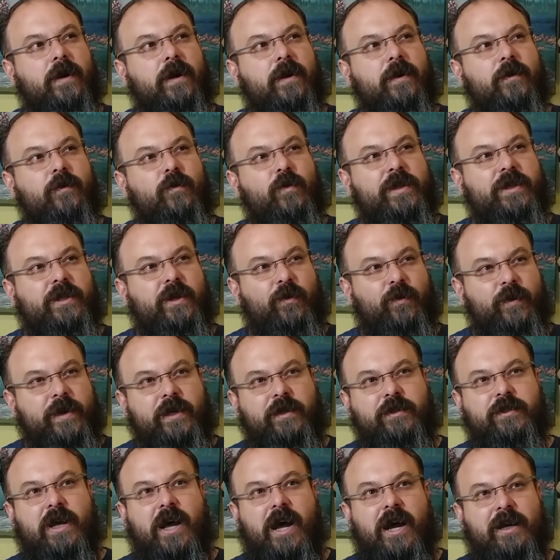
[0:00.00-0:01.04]
with the
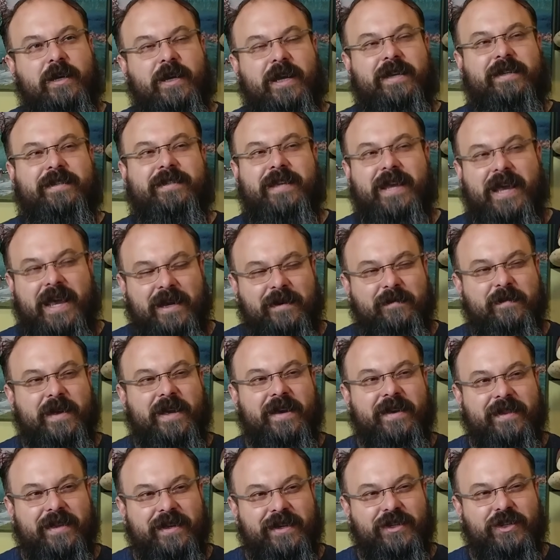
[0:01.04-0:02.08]
real talk
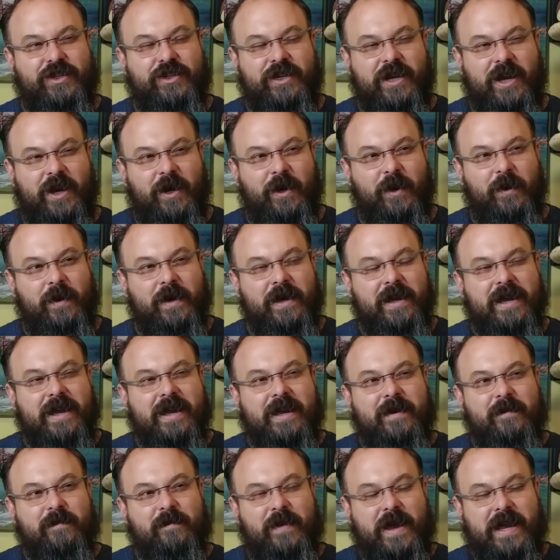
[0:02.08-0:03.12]
segment of this show,
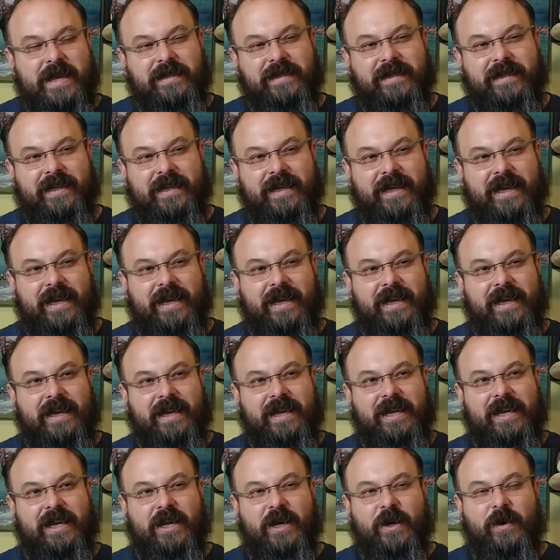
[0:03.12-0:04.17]
basically,
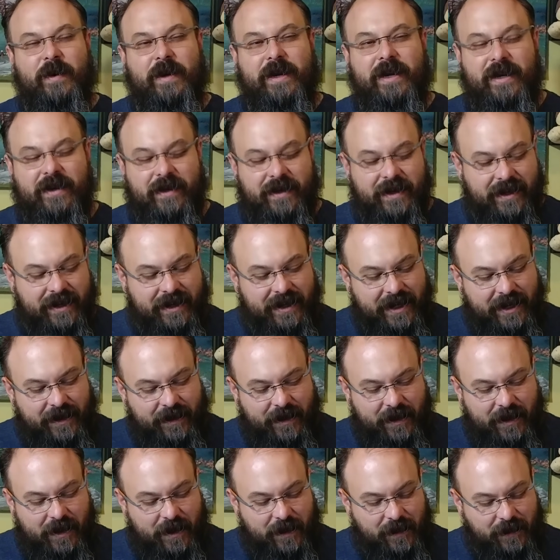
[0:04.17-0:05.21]
here
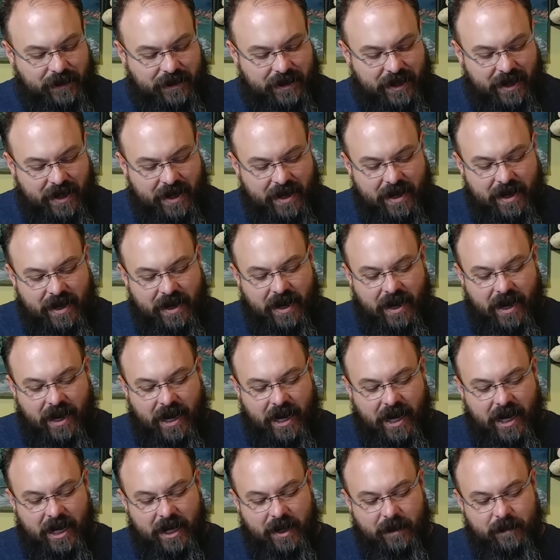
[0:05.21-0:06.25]
it goes.
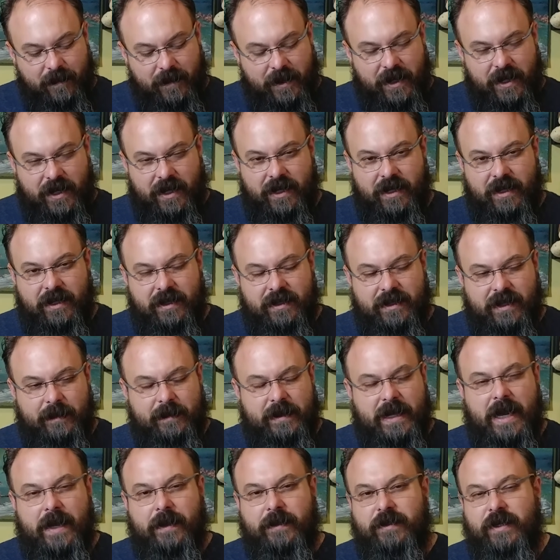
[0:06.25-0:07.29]

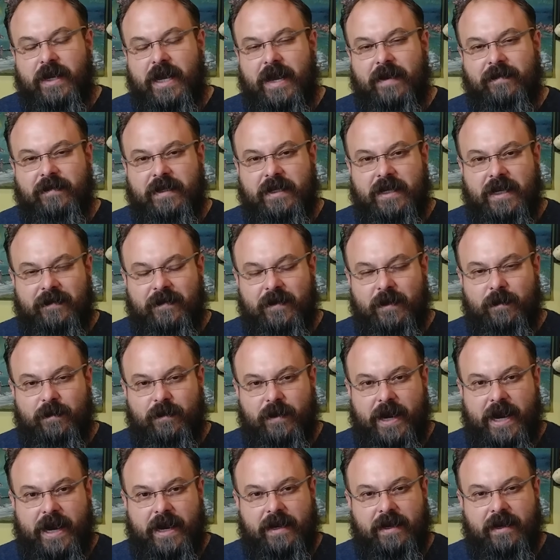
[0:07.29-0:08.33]
Sometimes you have to give your
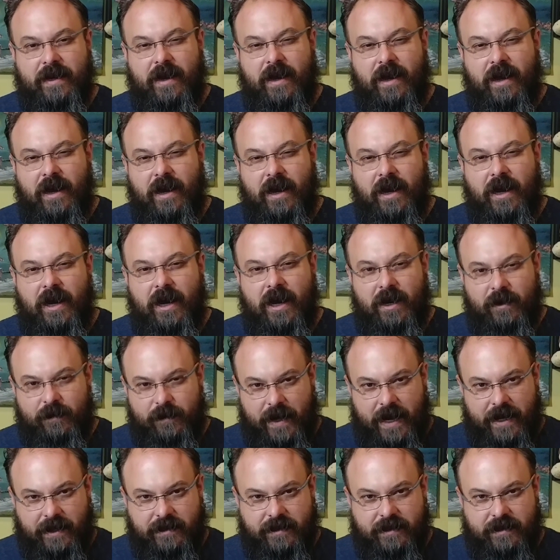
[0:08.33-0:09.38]
brain a
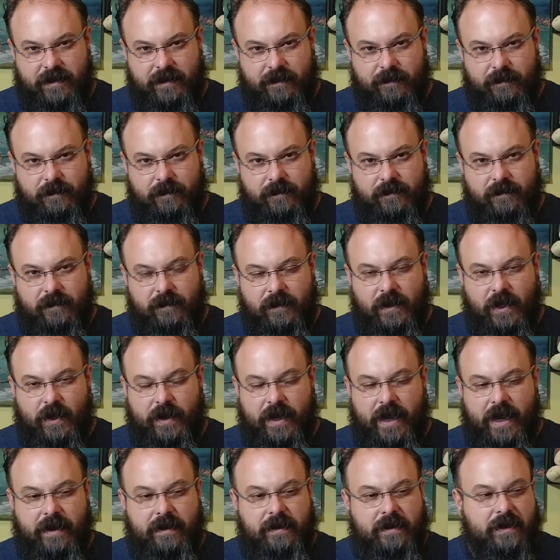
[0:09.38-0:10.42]
rest.
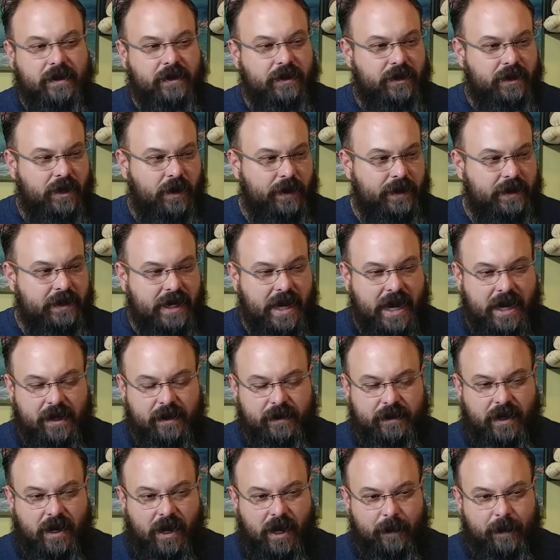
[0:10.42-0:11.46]
Okay, so it's not
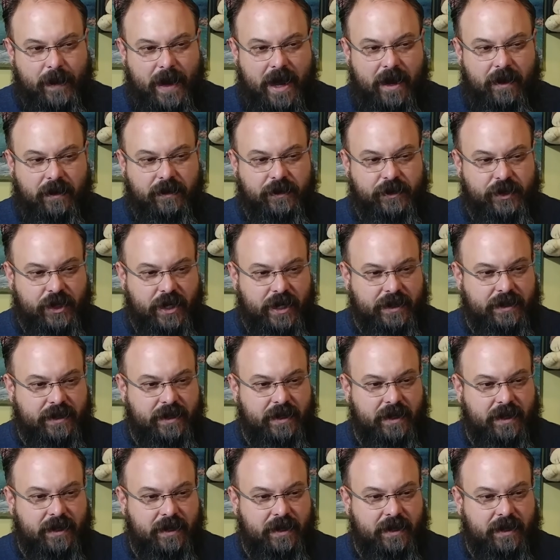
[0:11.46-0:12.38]
about just